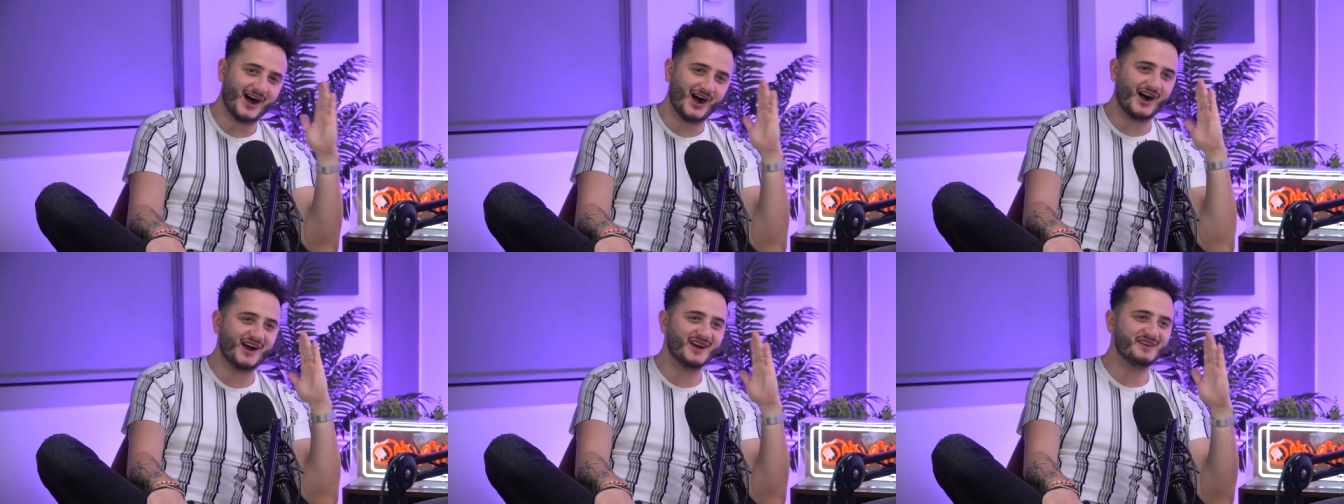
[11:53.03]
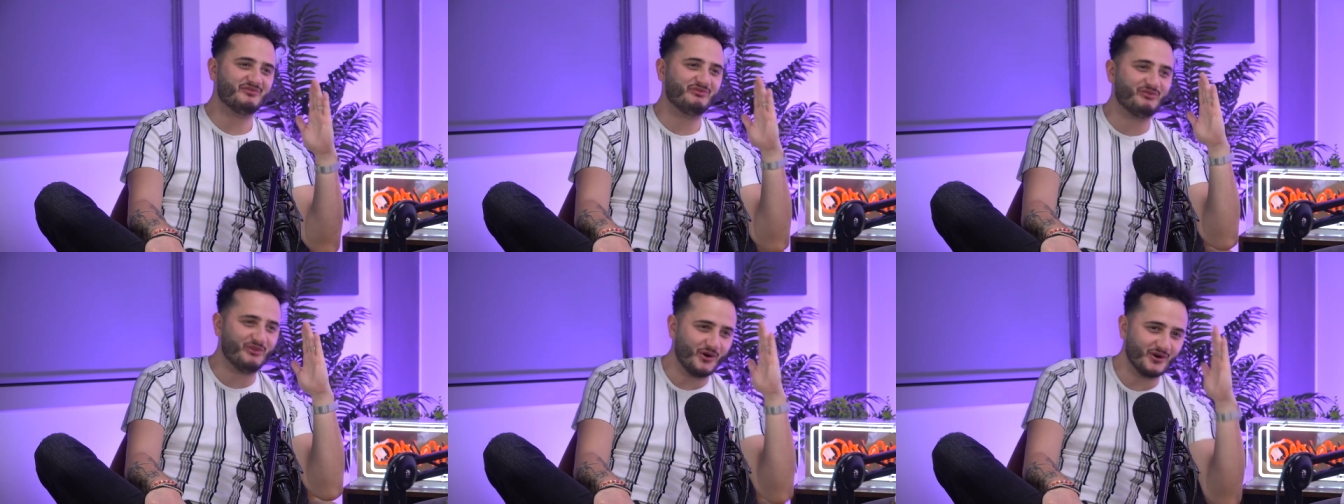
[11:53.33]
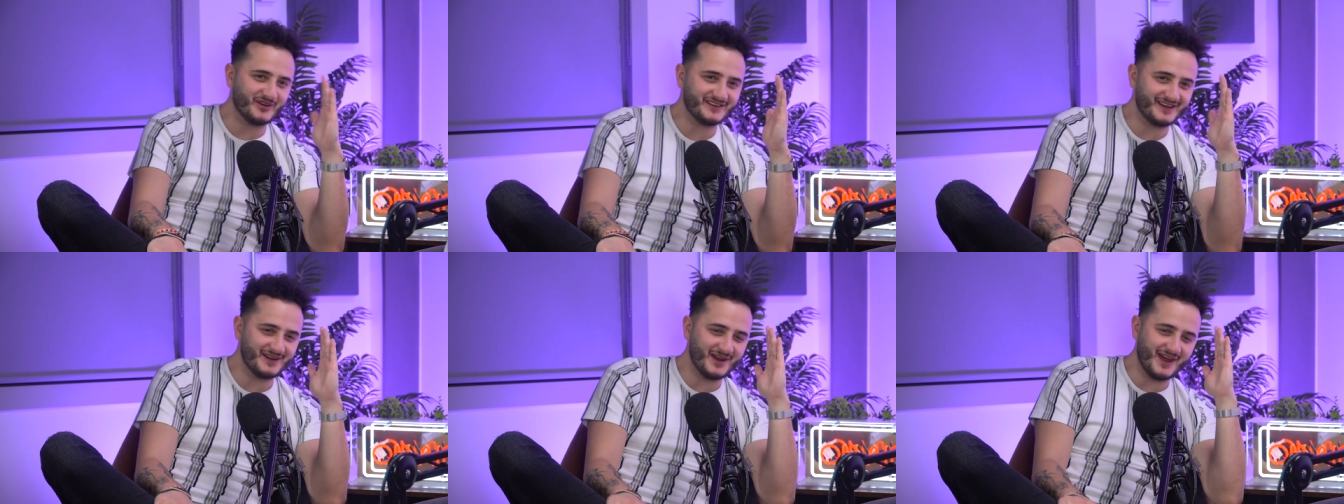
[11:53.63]
I
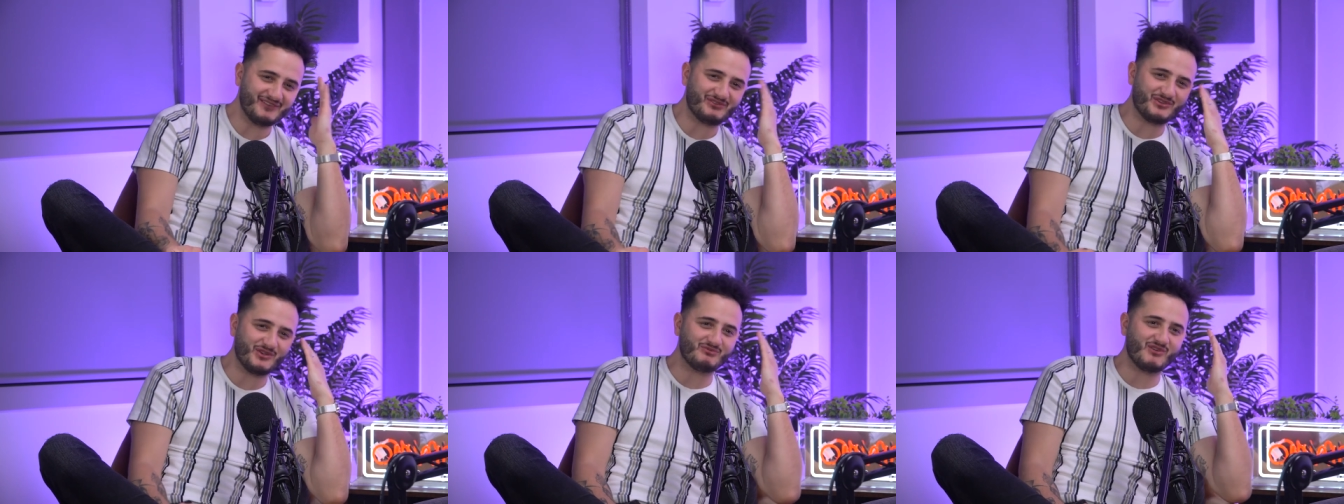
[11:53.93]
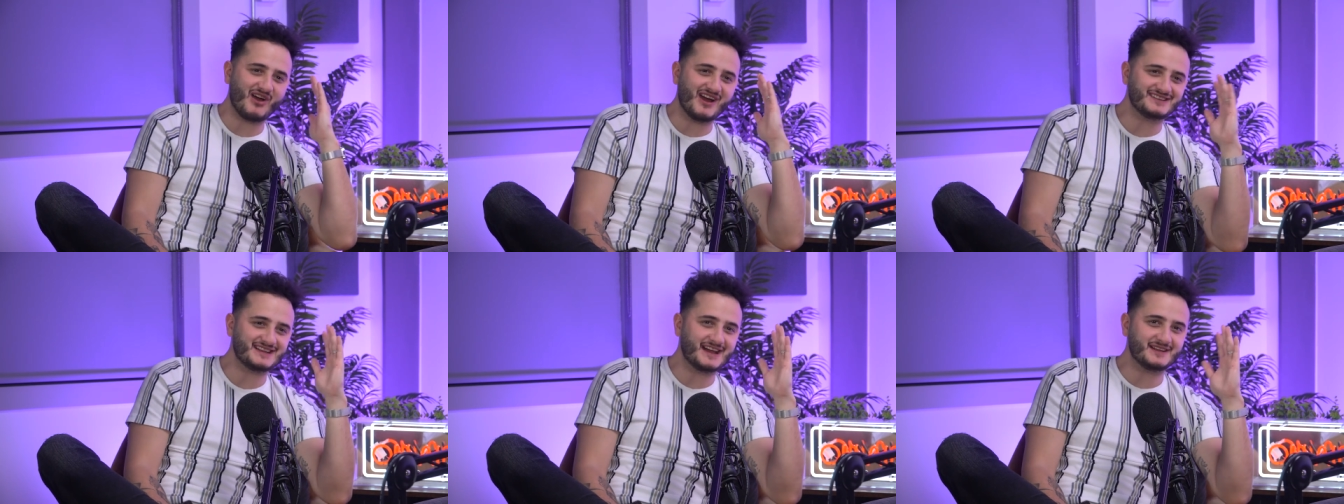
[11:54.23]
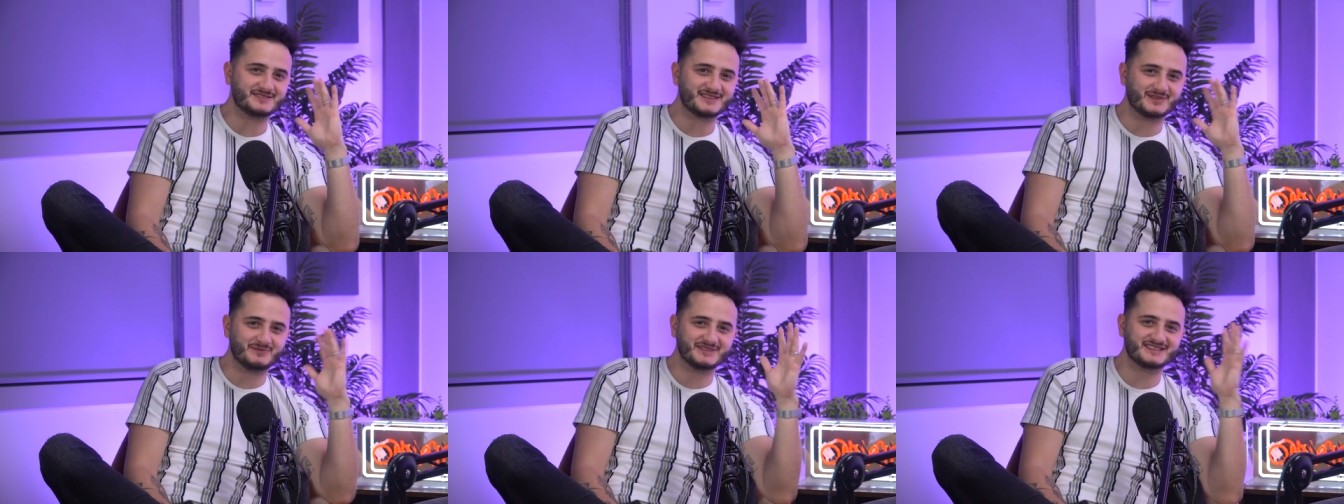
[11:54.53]
thought, you know, if you write
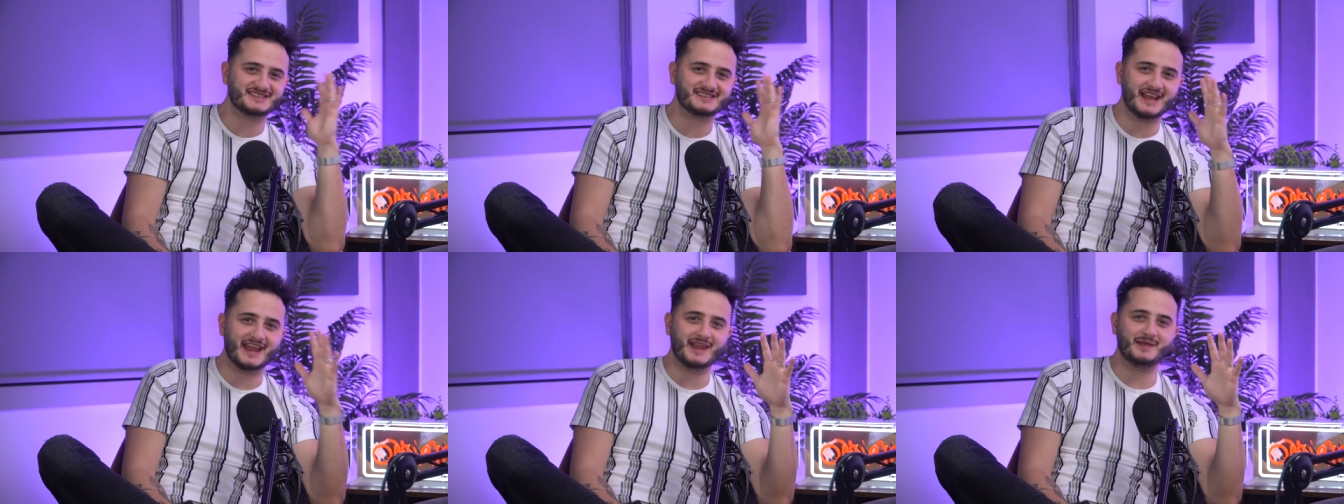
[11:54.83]
down someone's